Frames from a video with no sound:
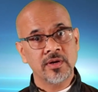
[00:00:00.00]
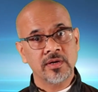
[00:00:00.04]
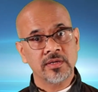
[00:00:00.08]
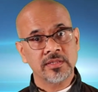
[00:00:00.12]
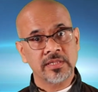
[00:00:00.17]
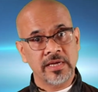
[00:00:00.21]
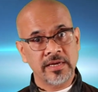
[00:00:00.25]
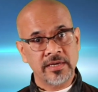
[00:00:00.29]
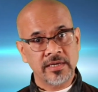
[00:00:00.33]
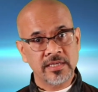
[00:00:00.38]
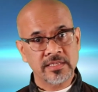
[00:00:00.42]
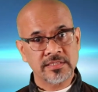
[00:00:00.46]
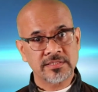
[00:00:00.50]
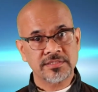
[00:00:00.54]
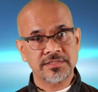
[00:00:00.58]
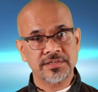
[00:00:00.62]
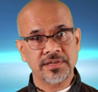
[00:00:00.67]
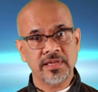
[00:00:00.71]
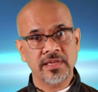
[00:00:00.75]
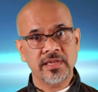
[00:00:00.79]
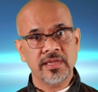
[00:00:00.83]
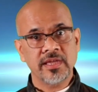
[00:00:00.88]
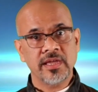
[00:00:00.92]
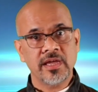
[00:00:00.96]
the
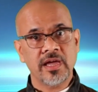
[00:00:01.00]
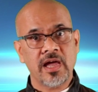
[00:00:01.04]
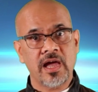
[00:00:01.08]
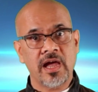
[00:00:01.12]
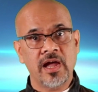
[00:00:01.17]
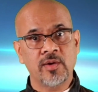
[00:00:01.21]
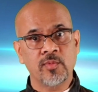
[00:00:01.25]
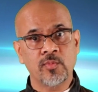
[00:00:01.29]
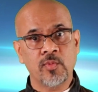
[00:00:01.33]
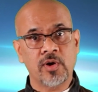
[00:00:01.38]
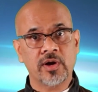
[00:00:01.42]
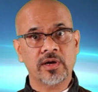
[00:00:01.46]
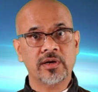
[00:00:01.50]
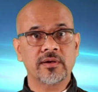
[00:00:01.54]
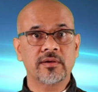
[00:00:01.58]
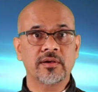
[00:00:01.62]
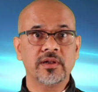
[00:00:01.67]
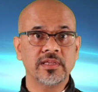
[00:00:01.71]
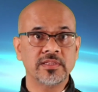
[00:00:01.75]
industry and what